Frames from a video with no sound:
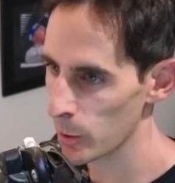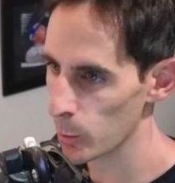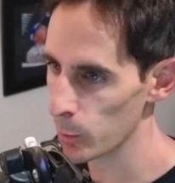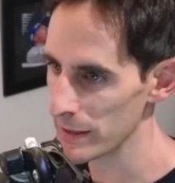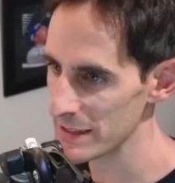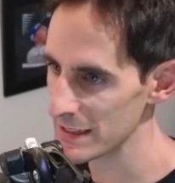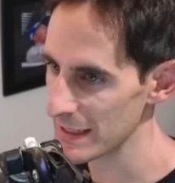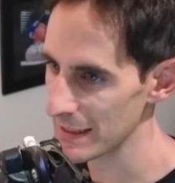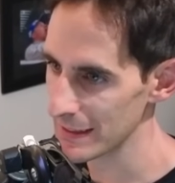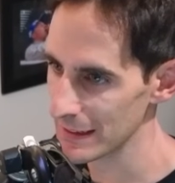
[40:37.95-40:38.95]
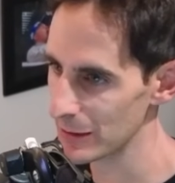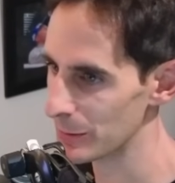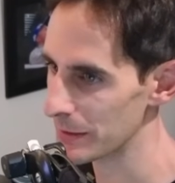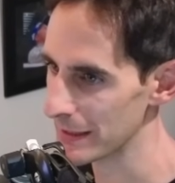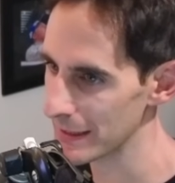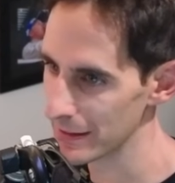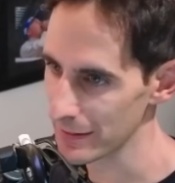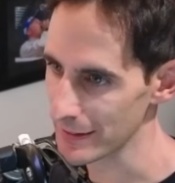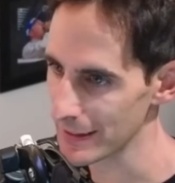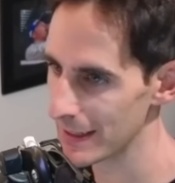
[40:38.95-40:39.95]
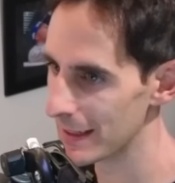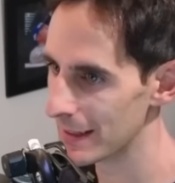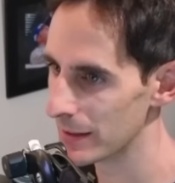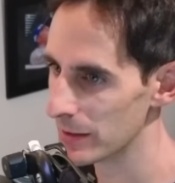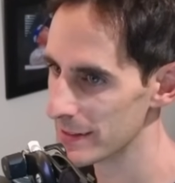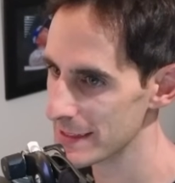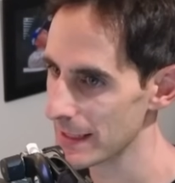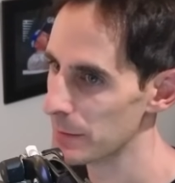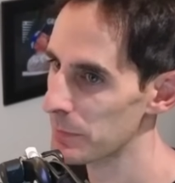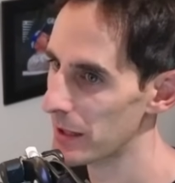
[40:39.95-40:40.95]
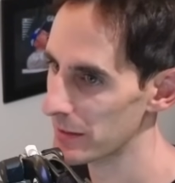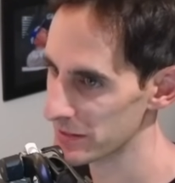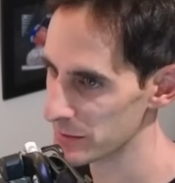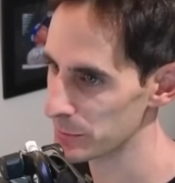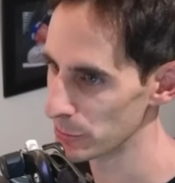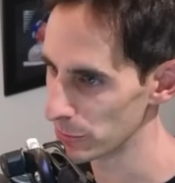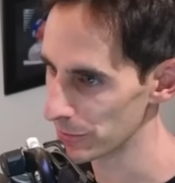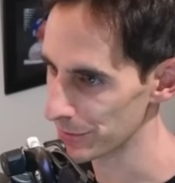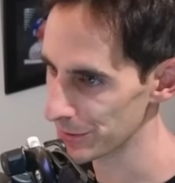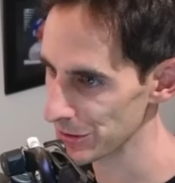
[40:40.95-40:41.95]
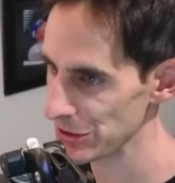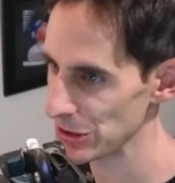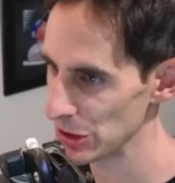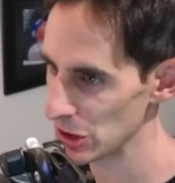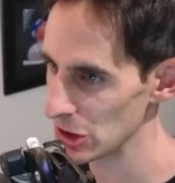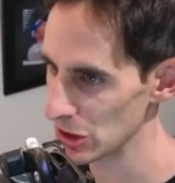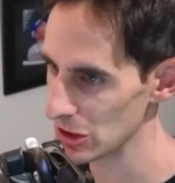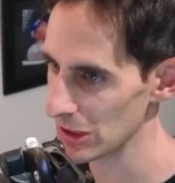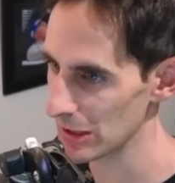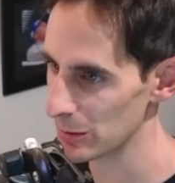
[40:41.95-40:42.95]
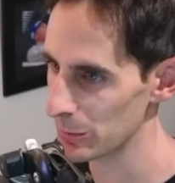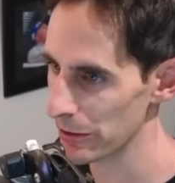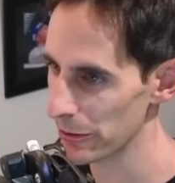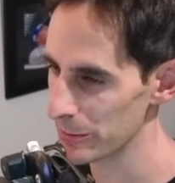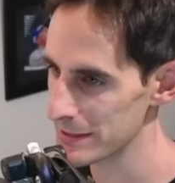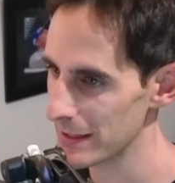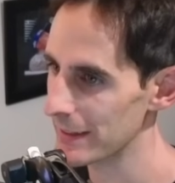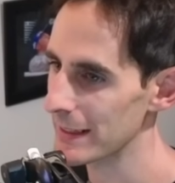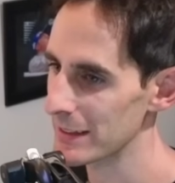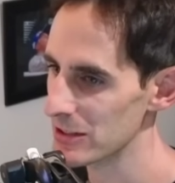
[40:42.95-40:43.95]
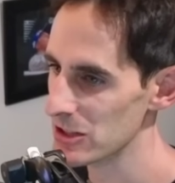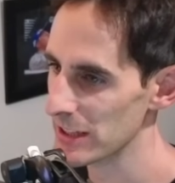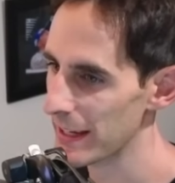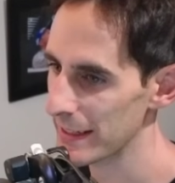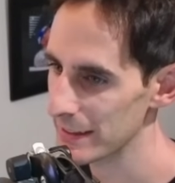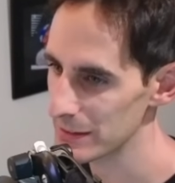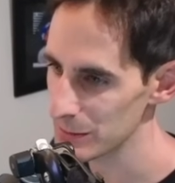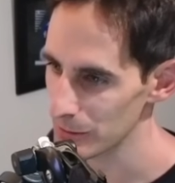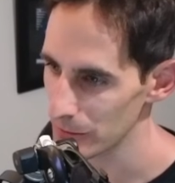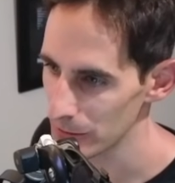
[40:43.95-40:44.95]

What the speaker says: We see a little bit here and there. Second part of Spoon looks like where it was done, and the chicane as well.